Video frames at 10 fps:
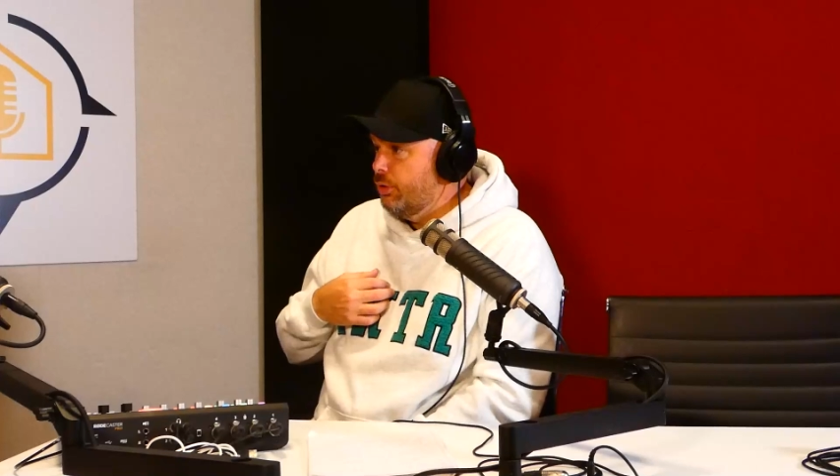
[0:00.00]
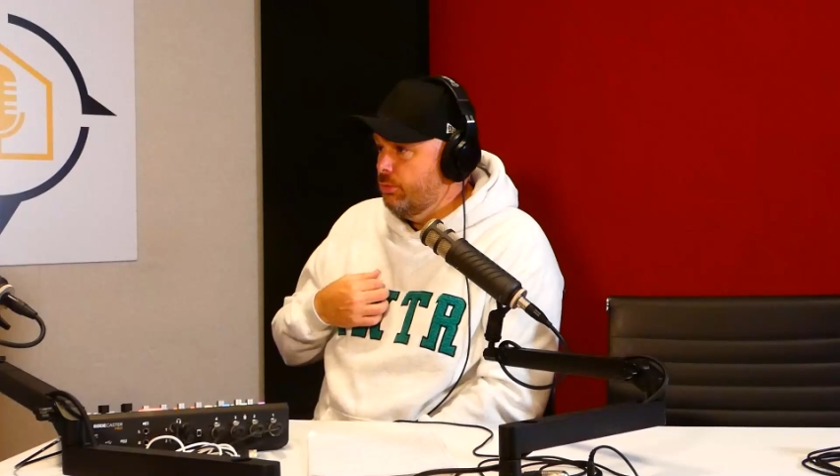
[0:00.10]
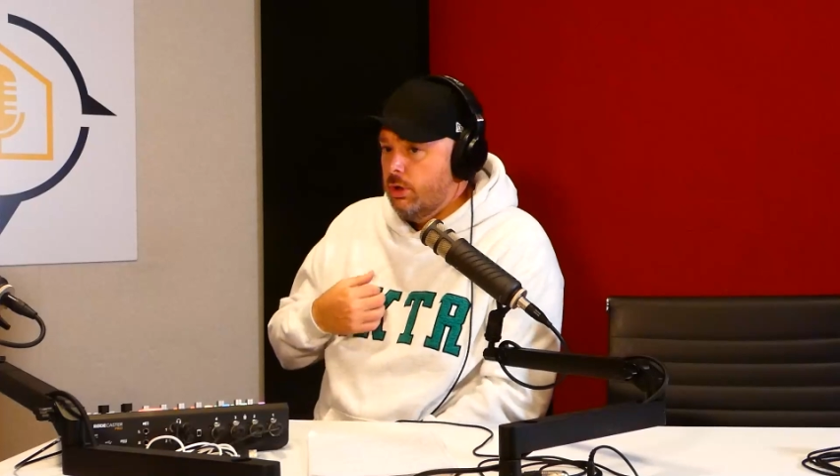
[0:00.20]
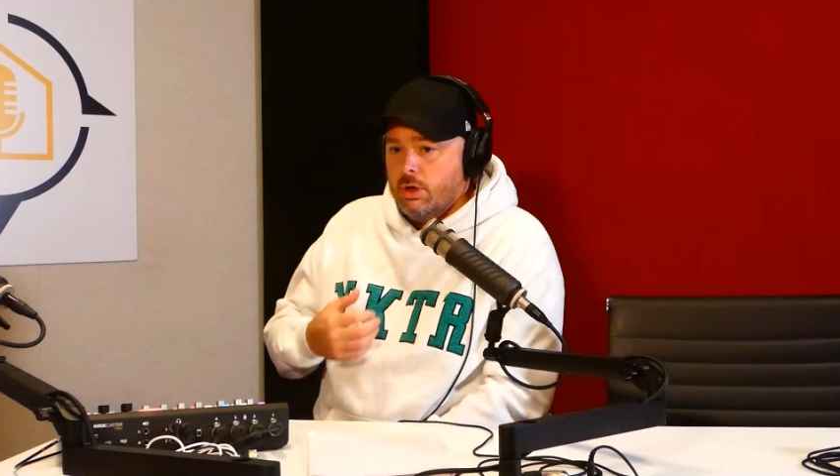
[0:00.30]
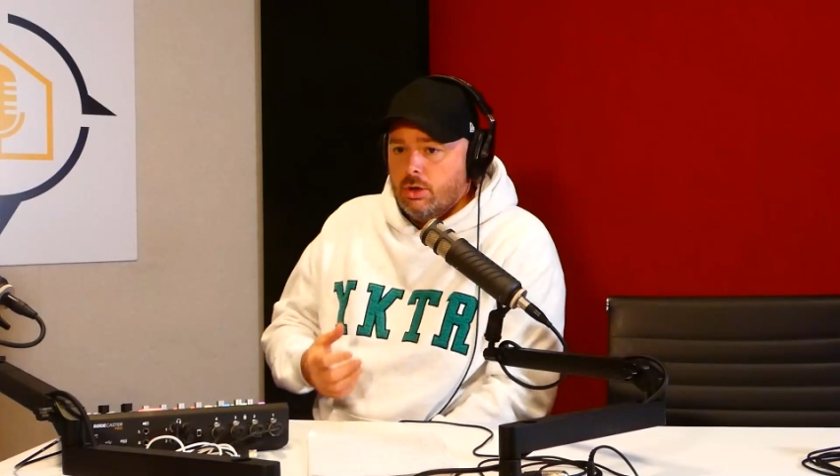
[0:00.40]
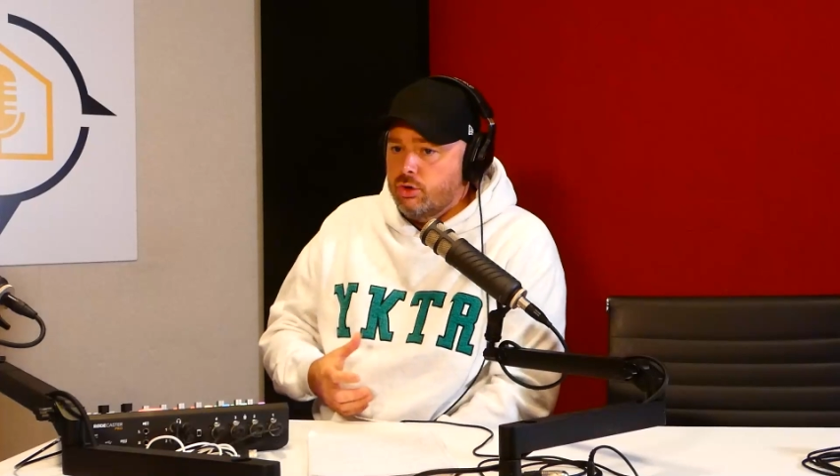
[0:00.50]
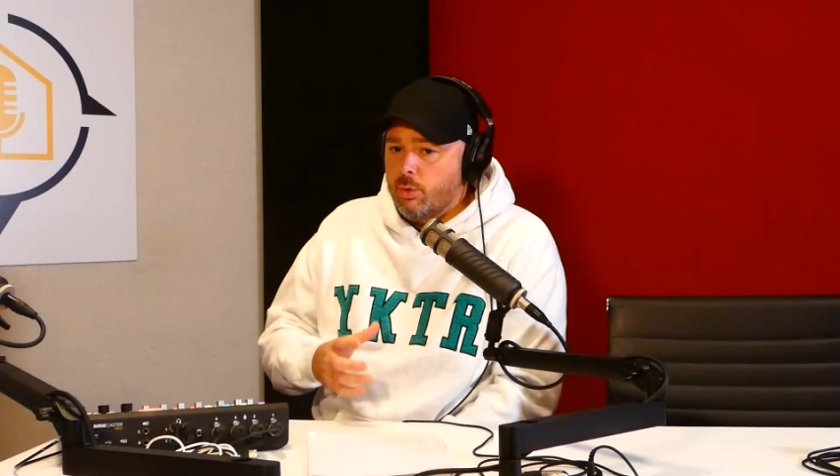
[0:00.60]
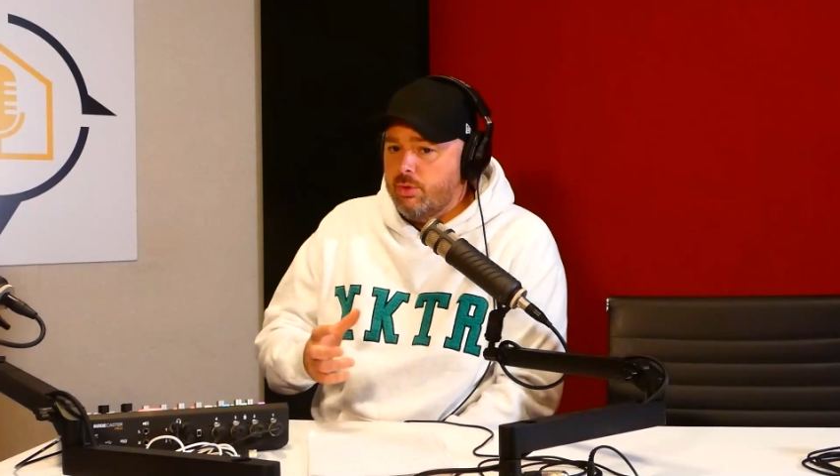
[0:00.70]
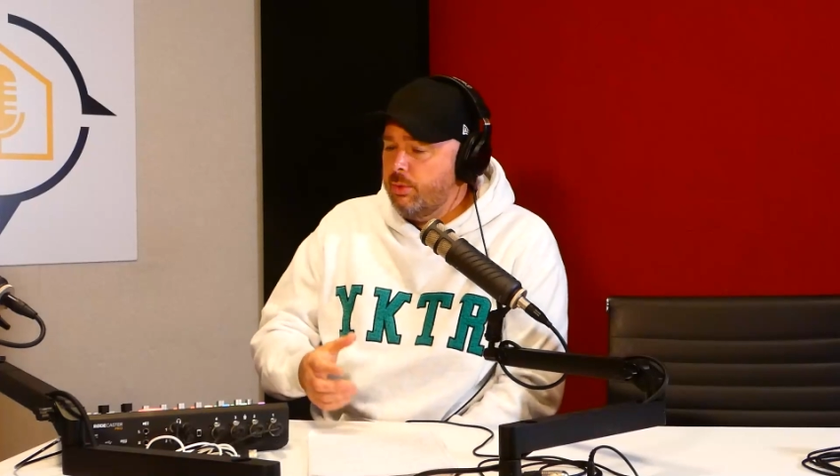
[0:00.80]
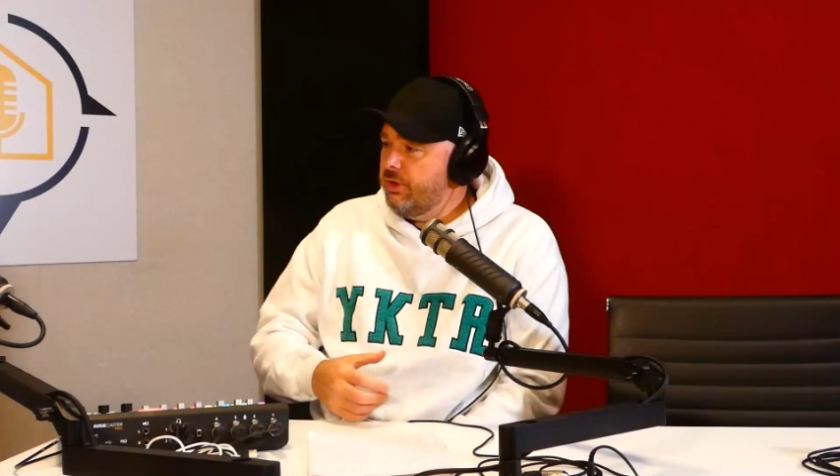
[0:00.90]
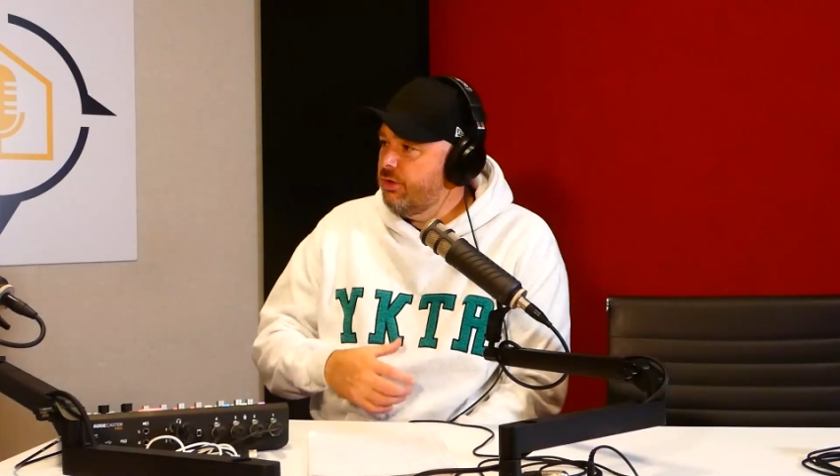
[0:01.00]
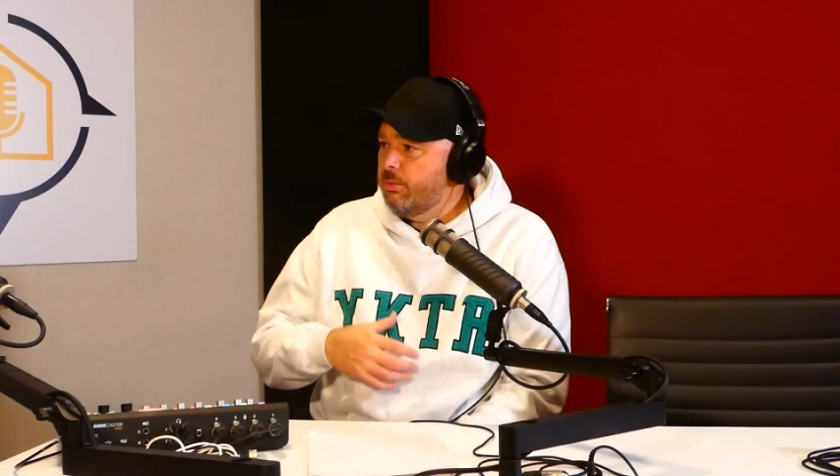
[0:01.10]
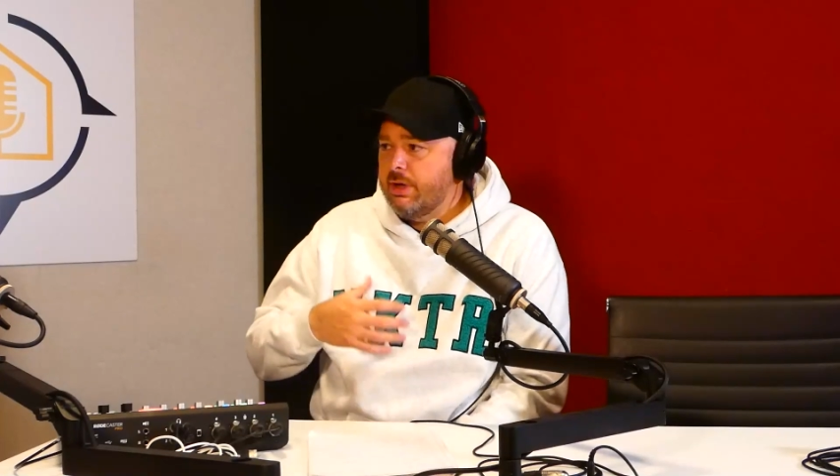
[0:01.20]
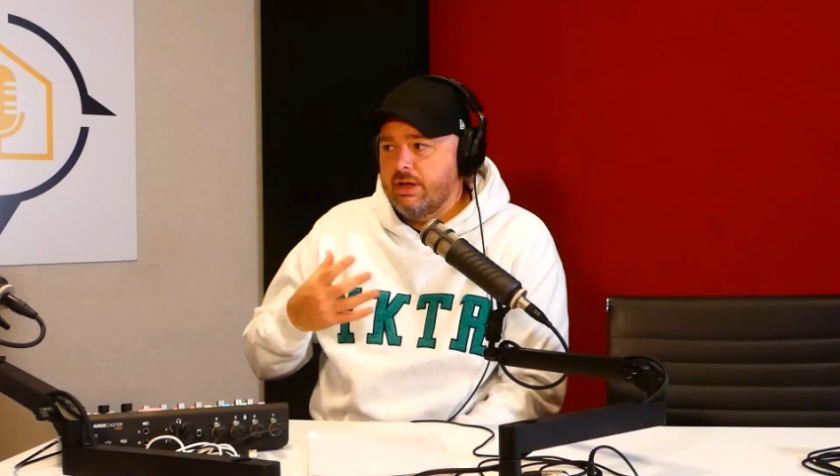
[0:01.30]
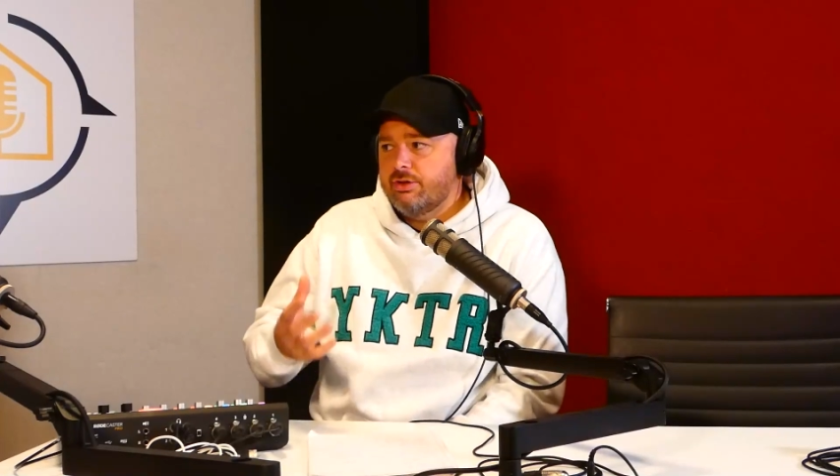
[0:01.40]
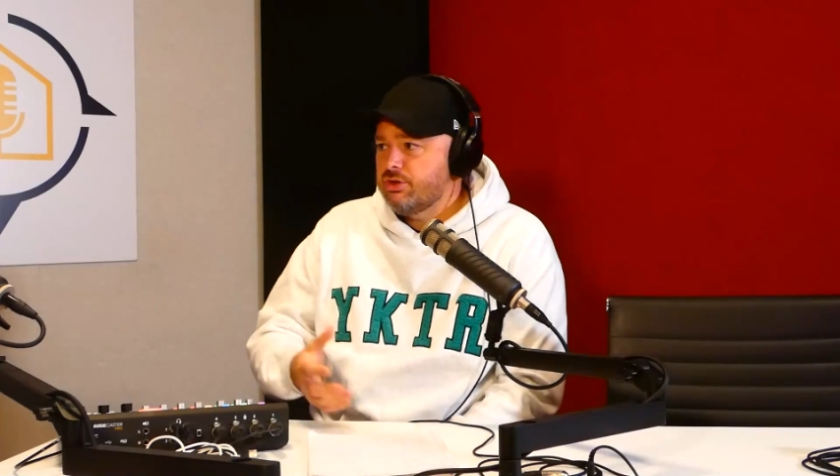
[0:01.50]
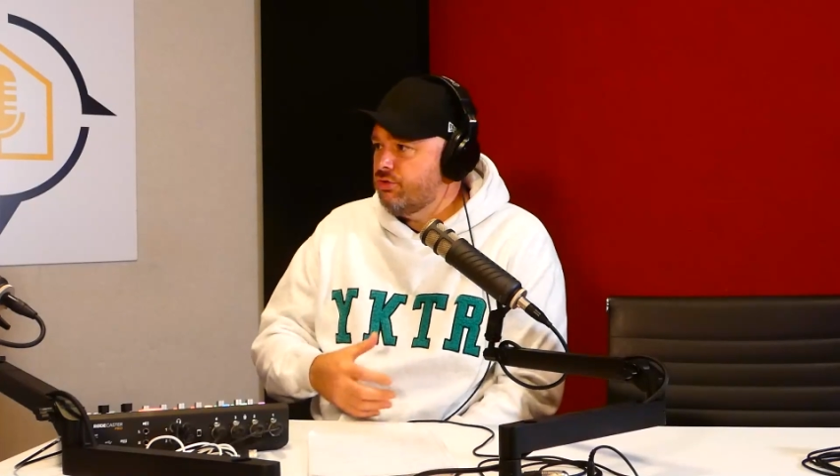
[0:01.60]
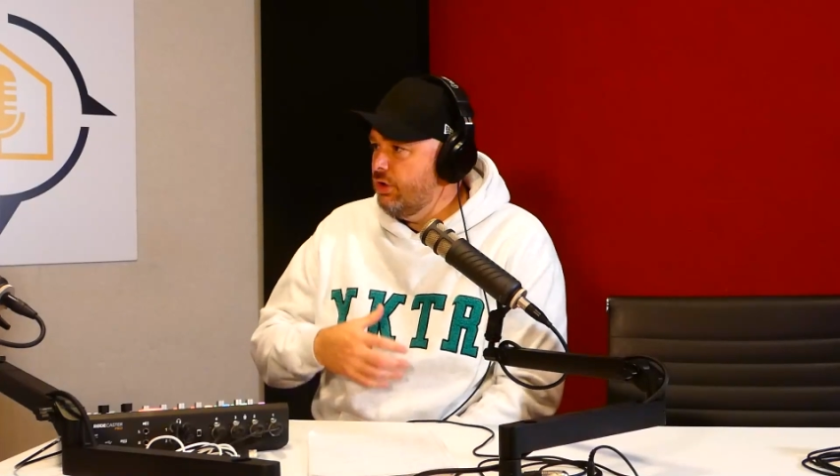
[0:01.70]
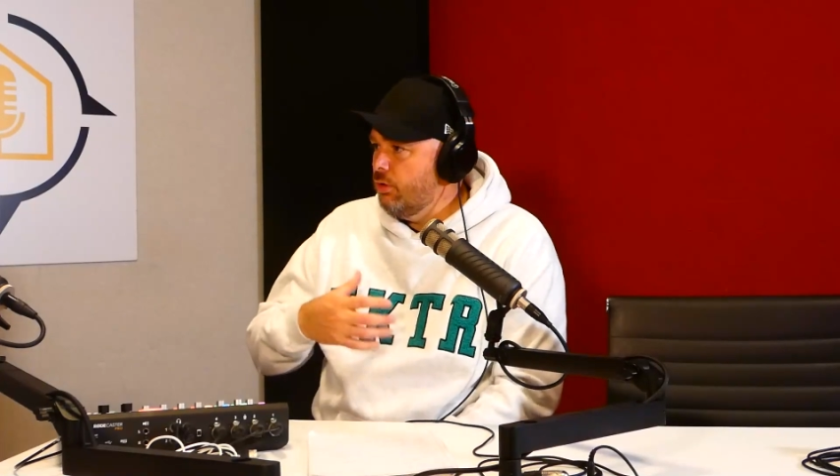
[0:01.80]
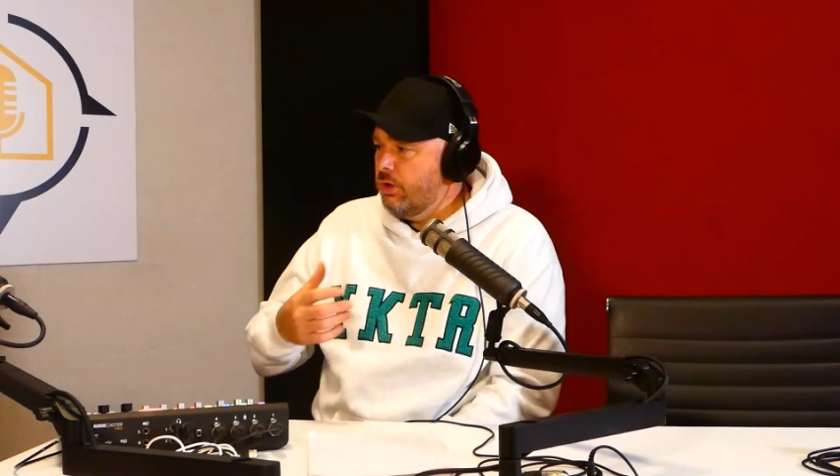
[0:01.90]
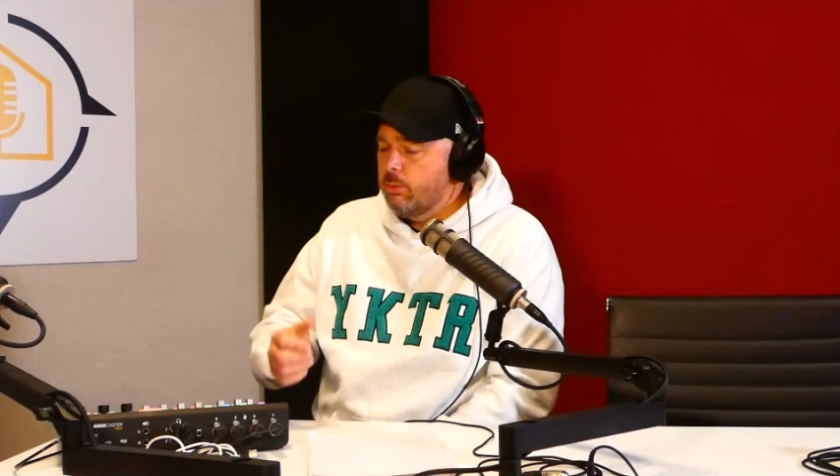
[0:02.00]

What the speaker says: down. Not with the way that the mining industry and all that.